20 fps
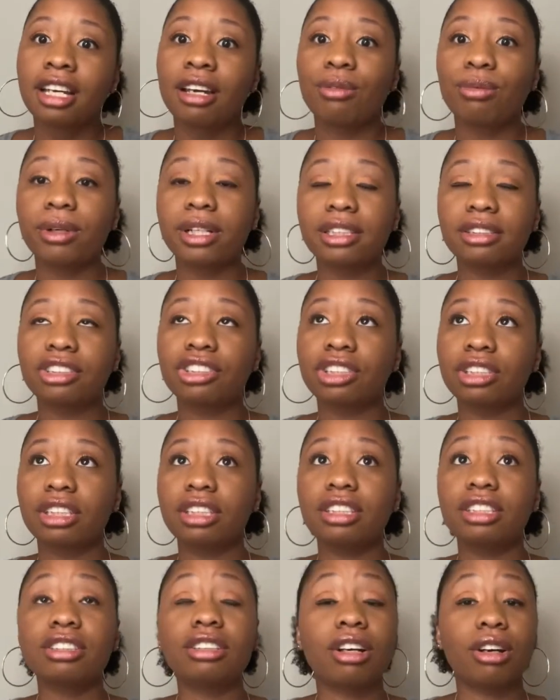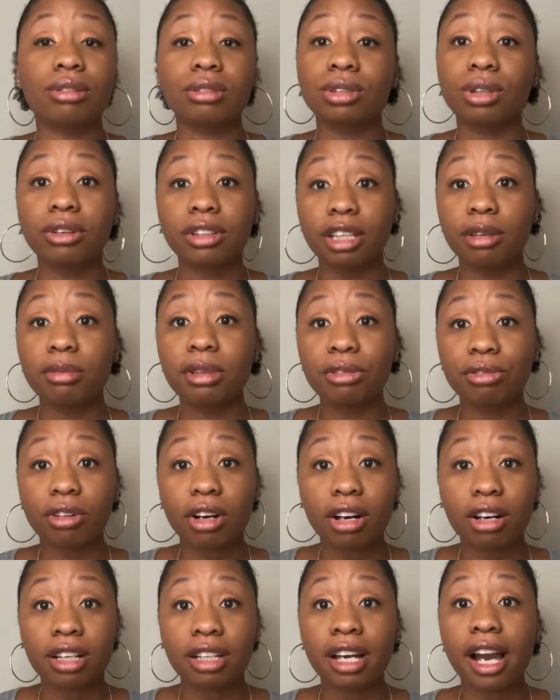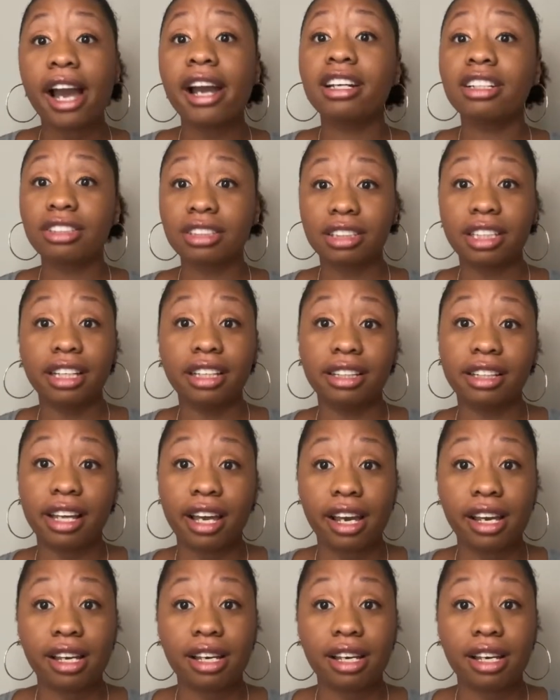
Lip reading: Which, don't get me wrong, I understand that.